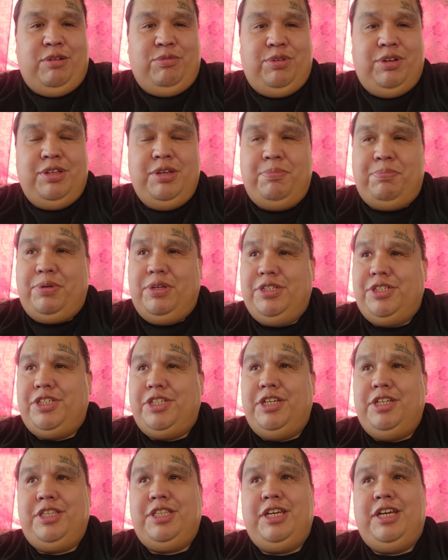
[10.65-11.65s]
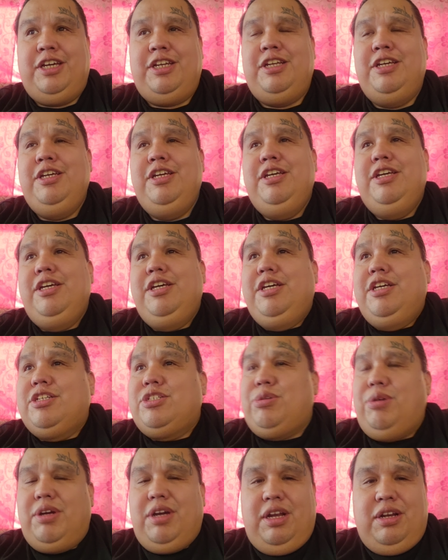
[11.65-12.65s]
I really appreciate that.
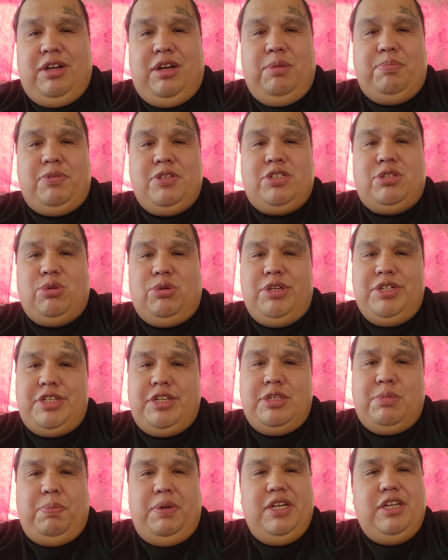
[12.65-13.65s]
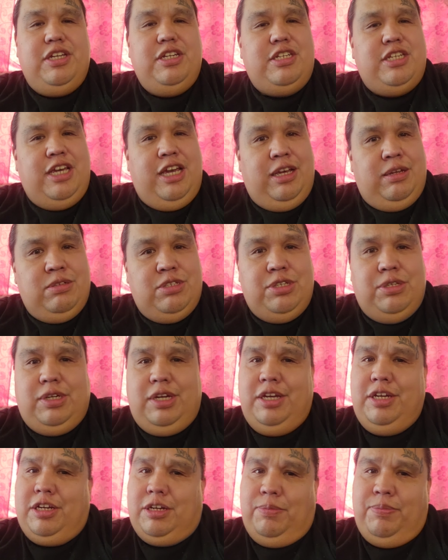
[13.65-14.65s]
So I got a couple stories. Let's break it down
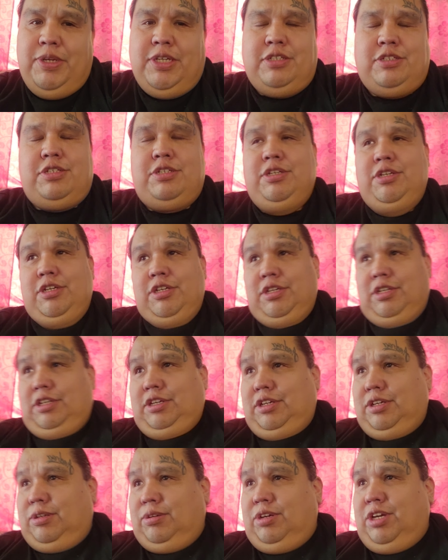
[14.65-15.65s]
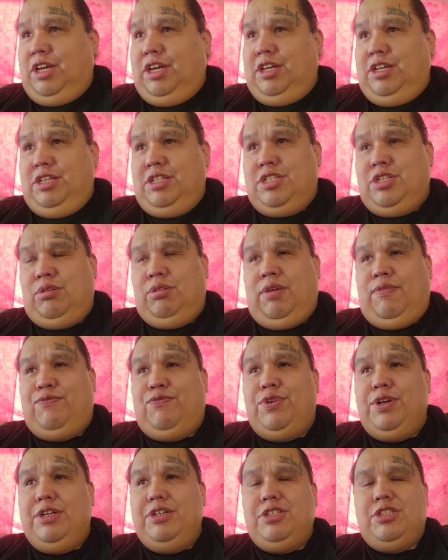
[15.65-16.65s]
to increments. Okay, so the
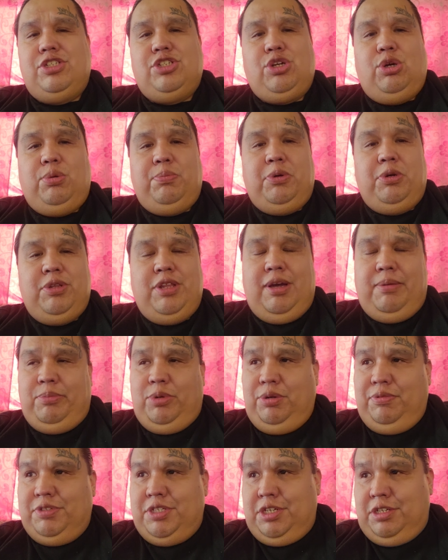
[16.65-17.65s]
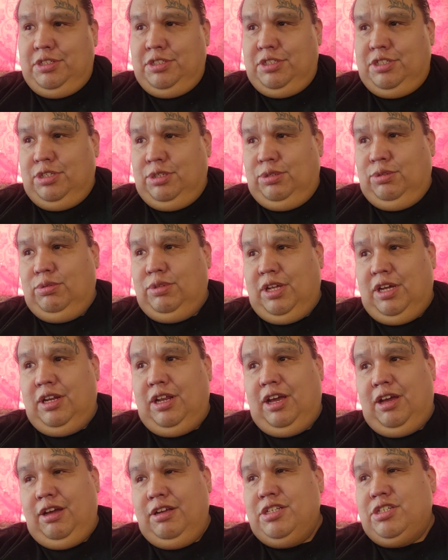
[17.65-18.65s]
first chomo that moves into
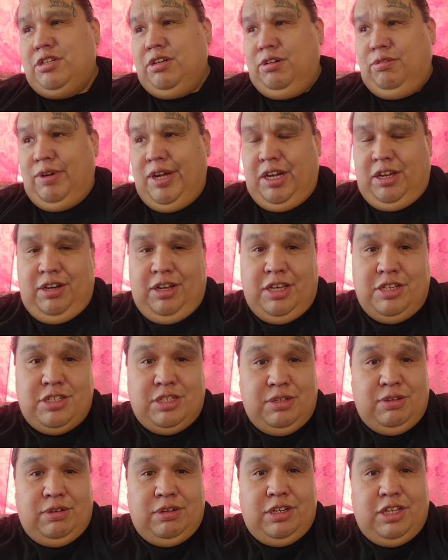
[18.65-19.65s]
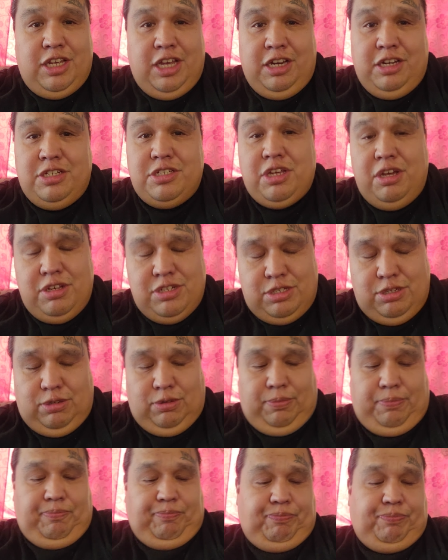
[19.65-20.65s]
that I started recognizing Kenny's
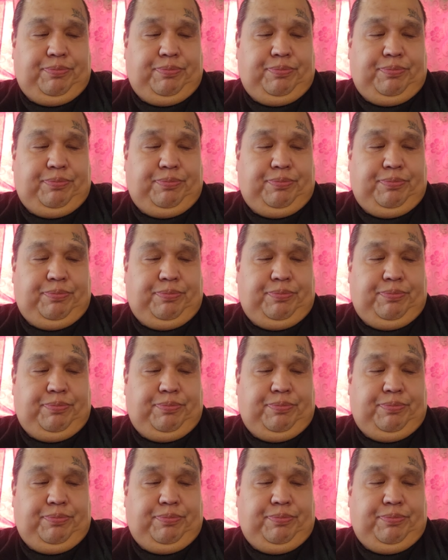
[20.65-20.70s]
hustle.